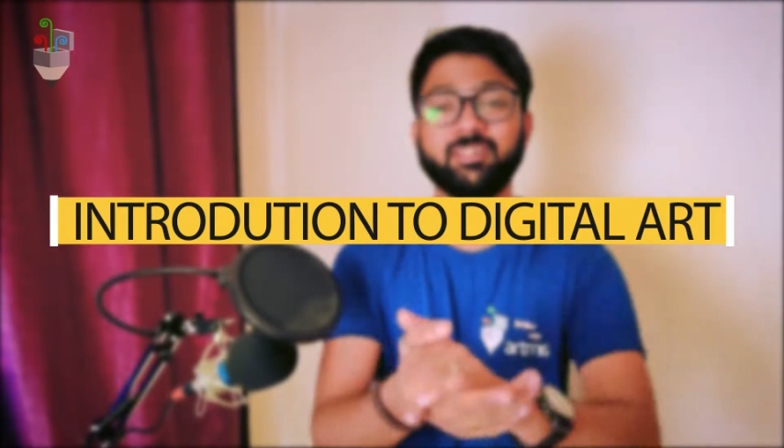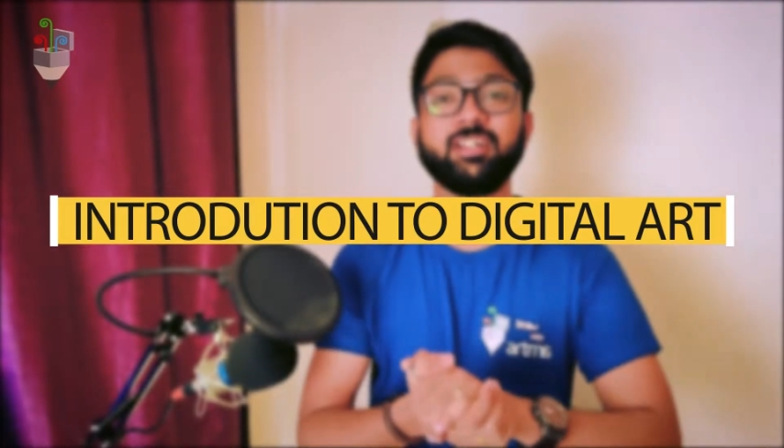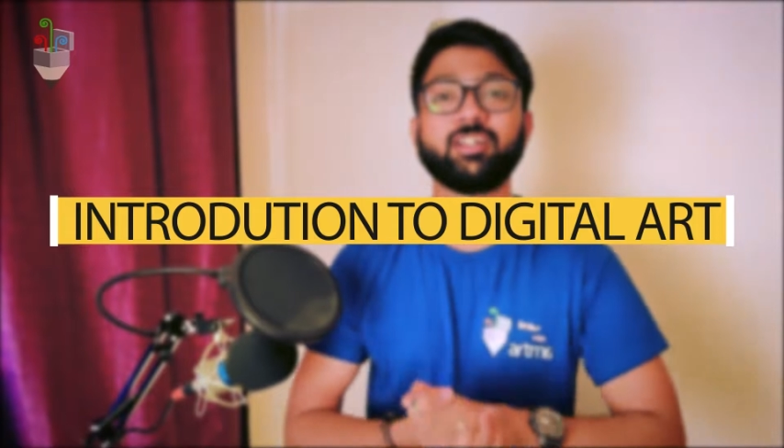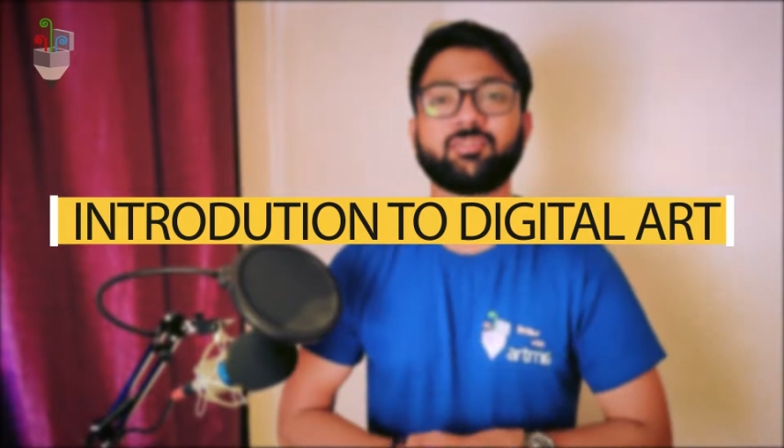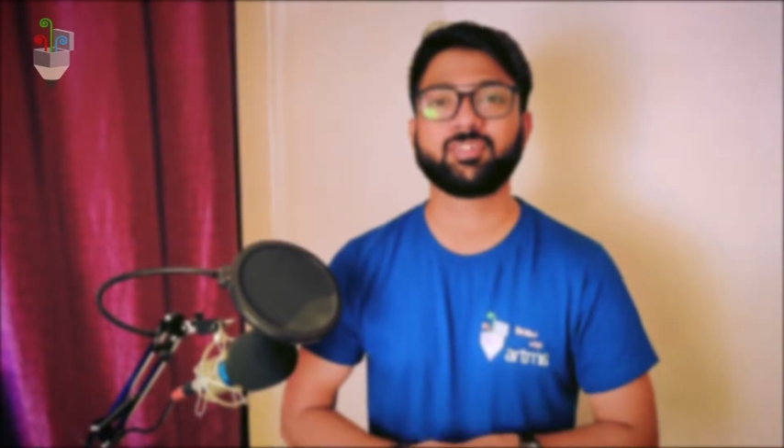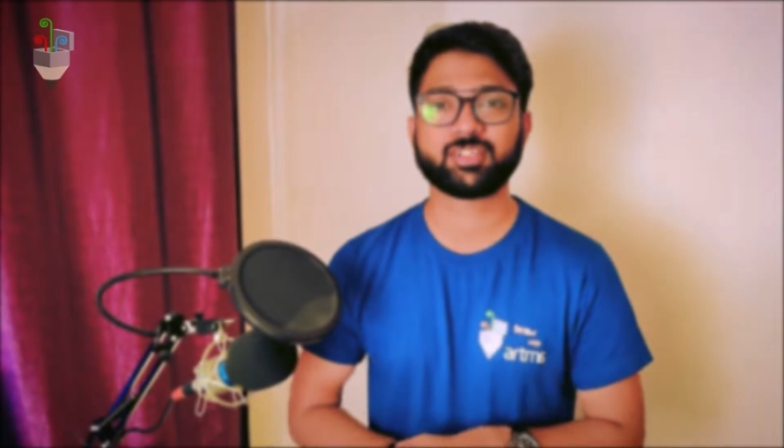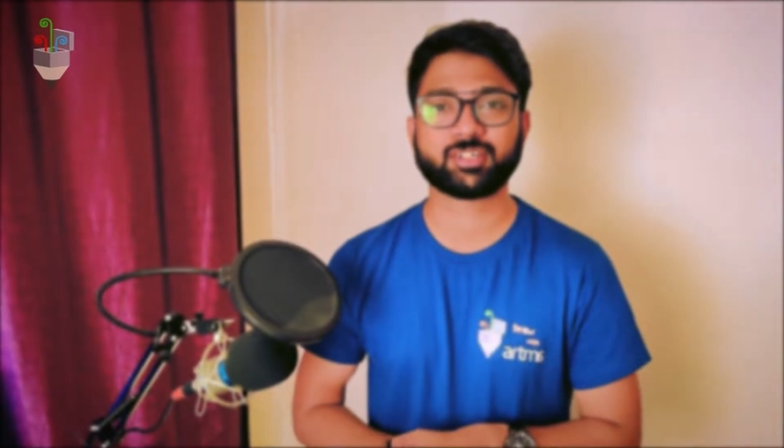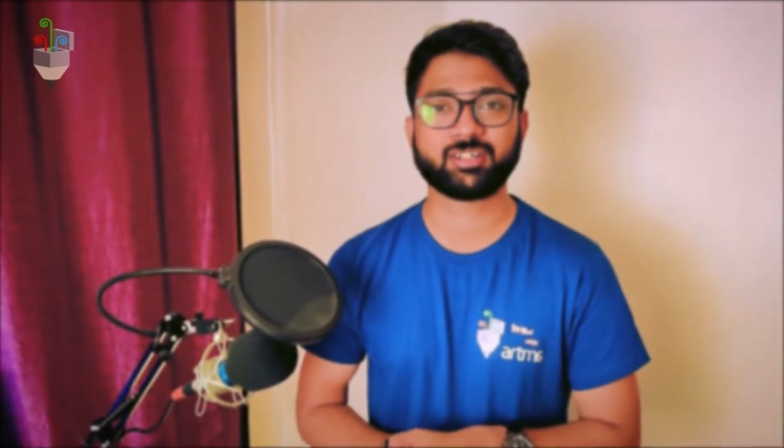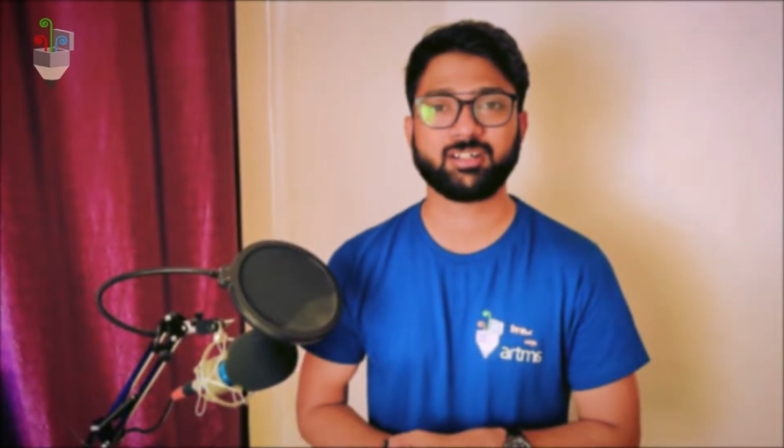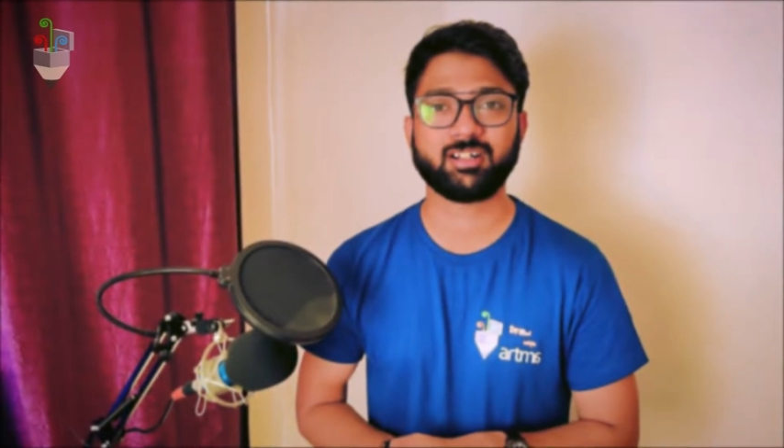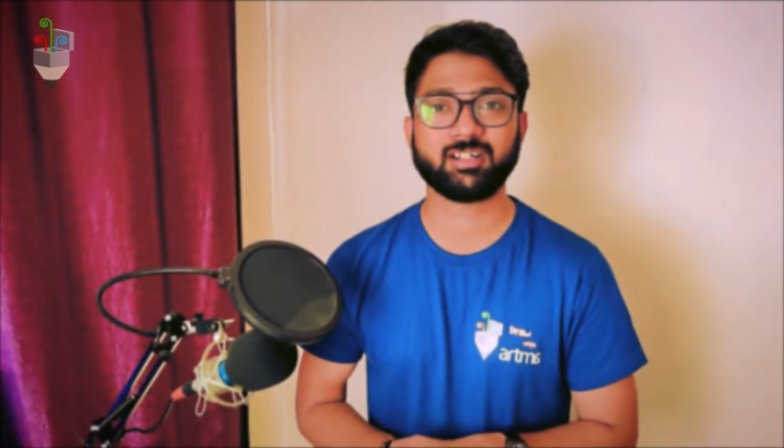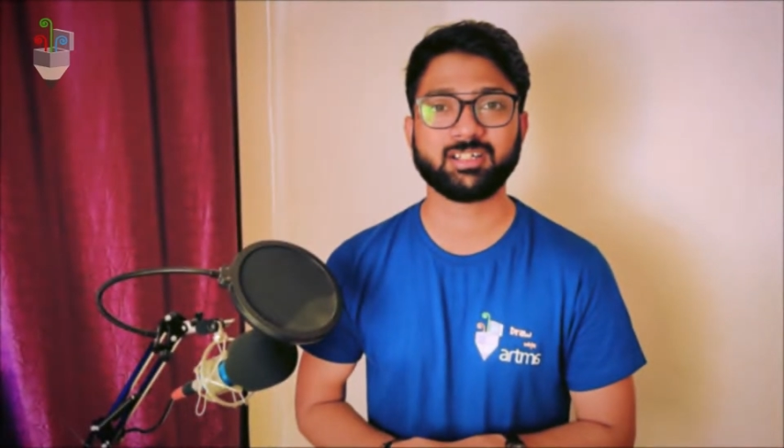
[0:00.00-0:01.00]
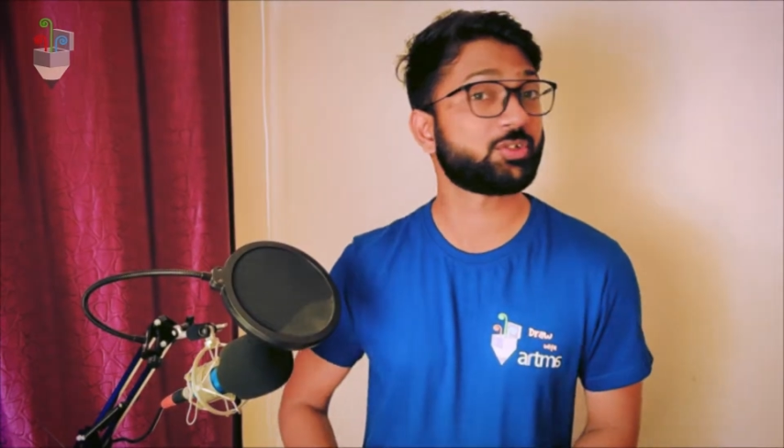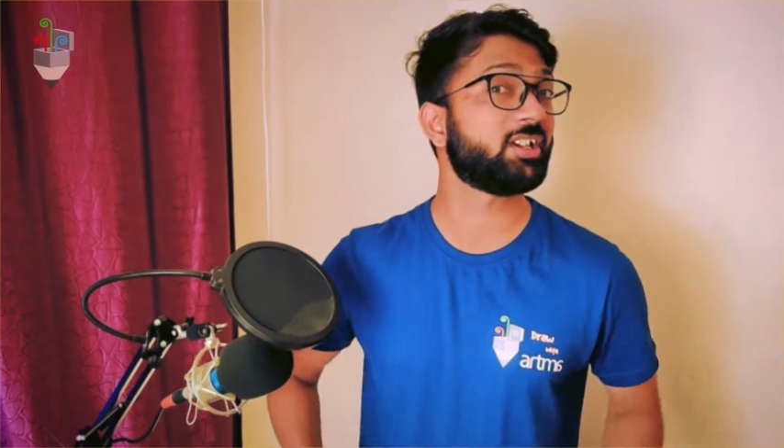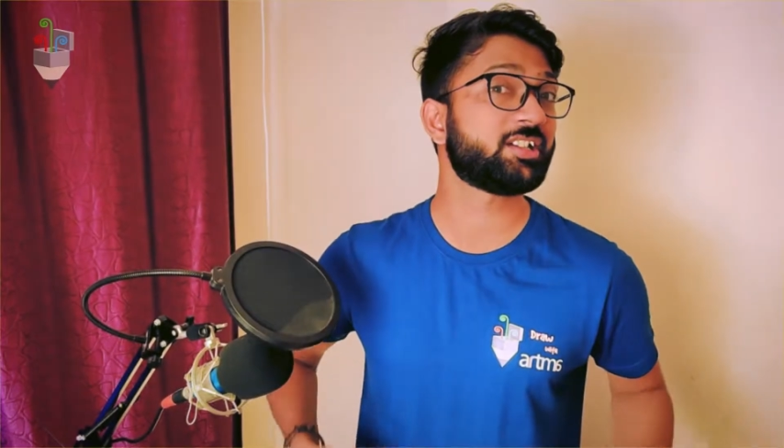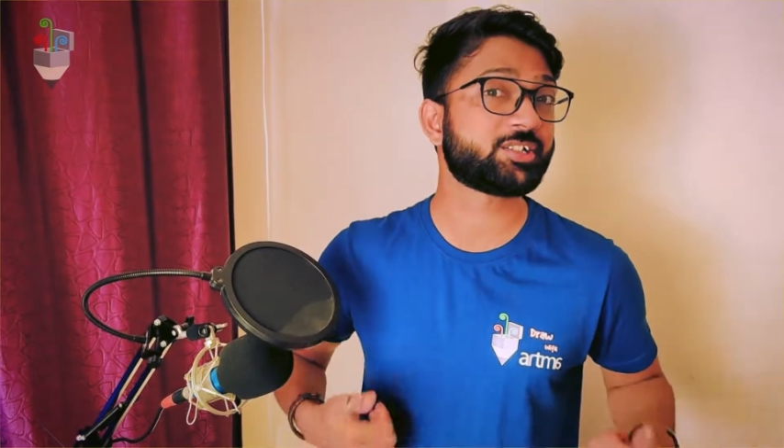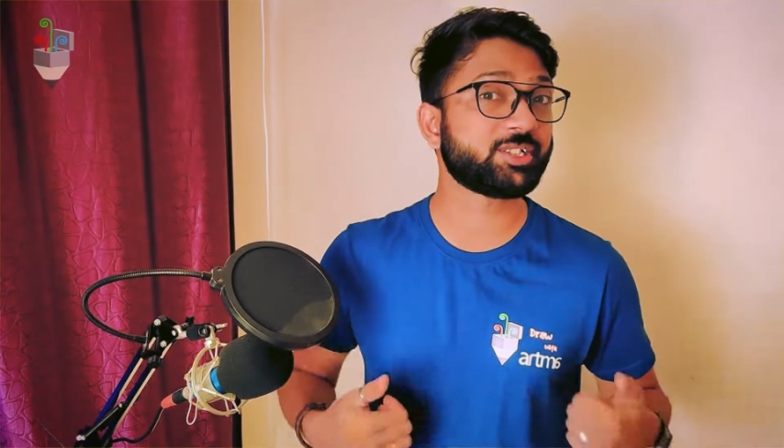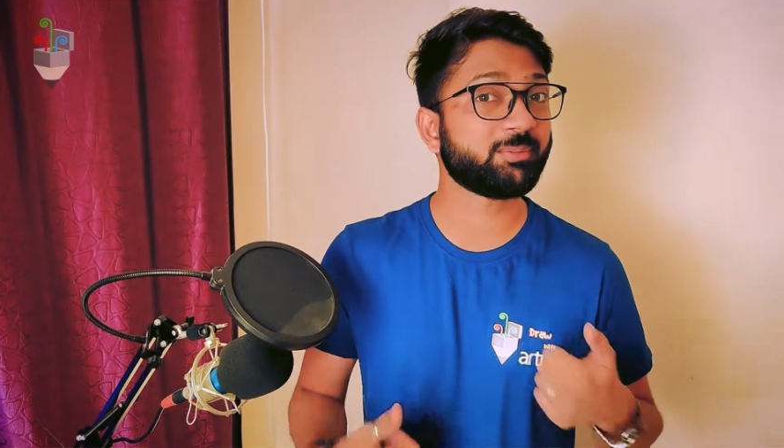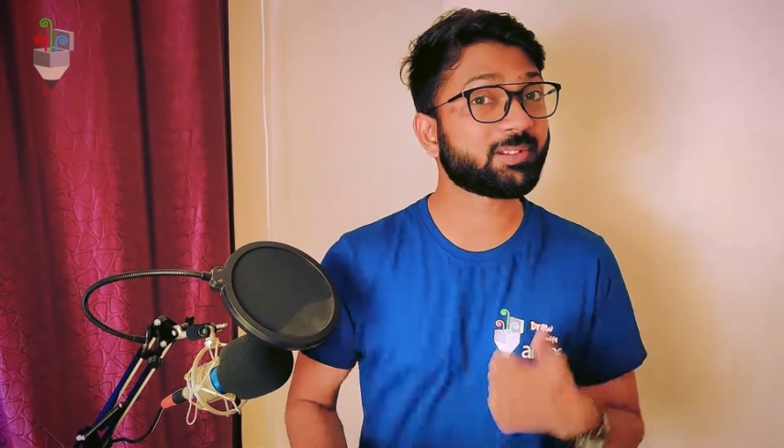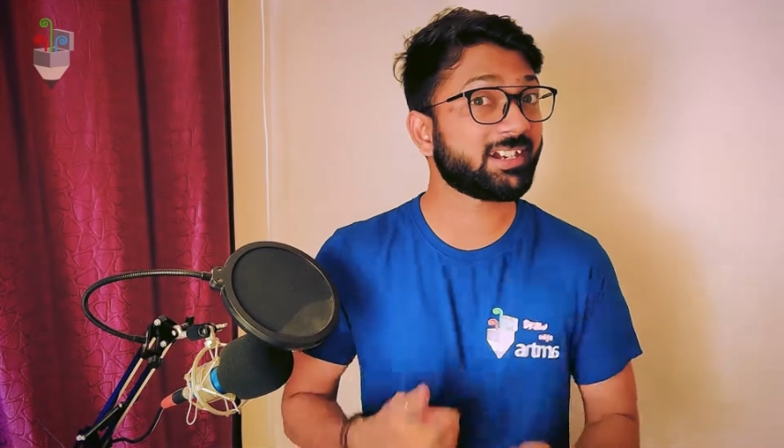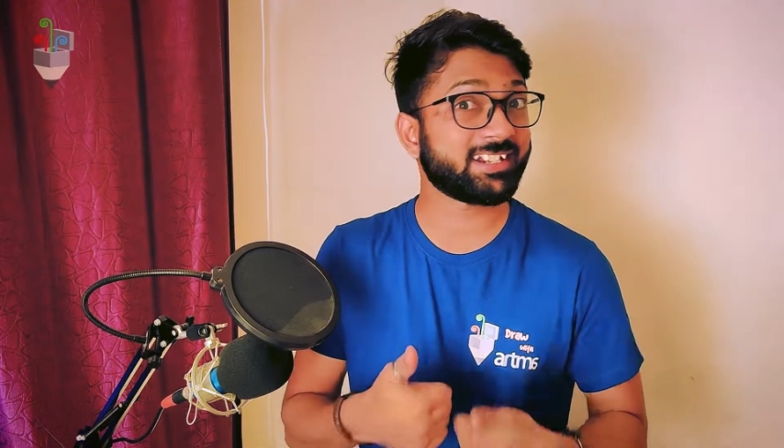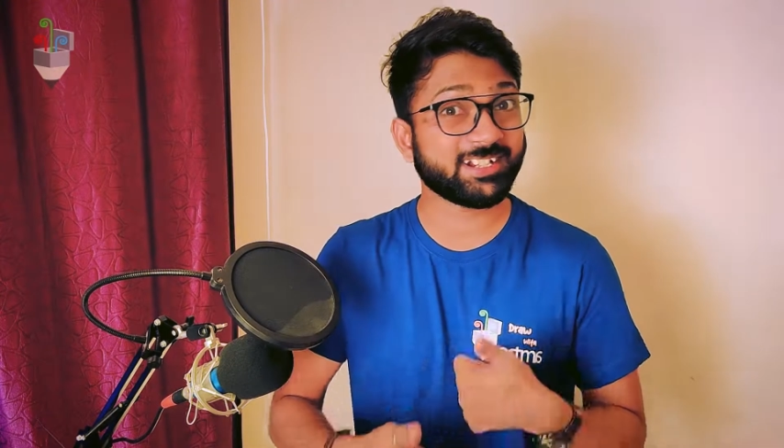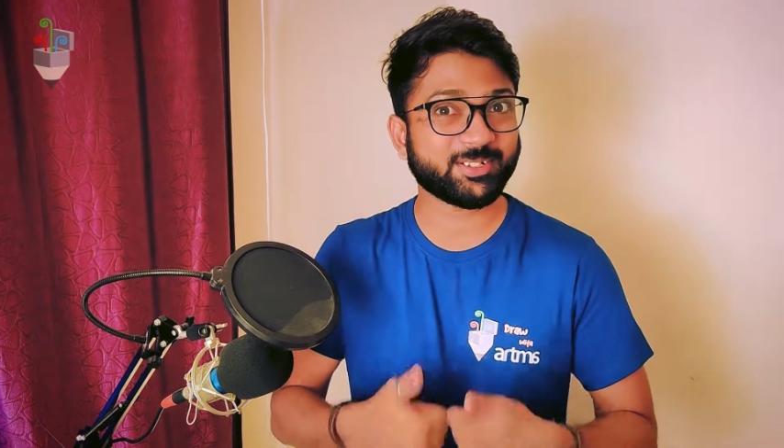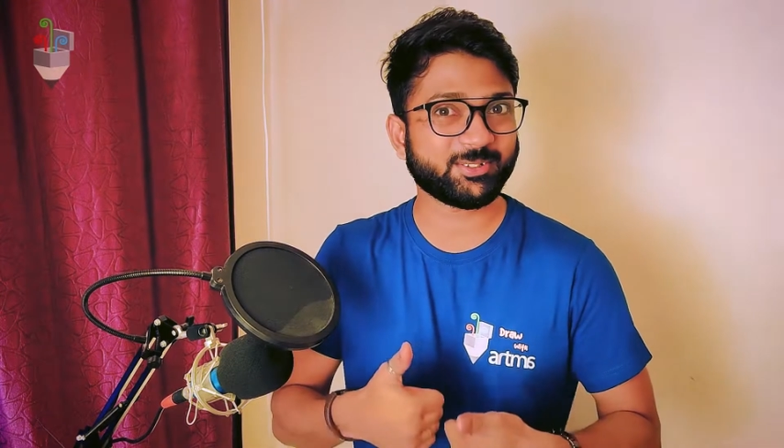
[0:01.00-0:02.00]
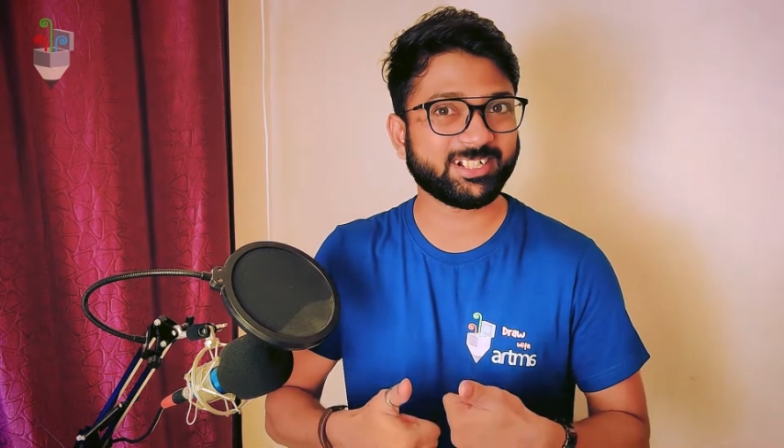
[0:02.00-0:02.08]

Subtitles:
field of digital art. So let's jump right into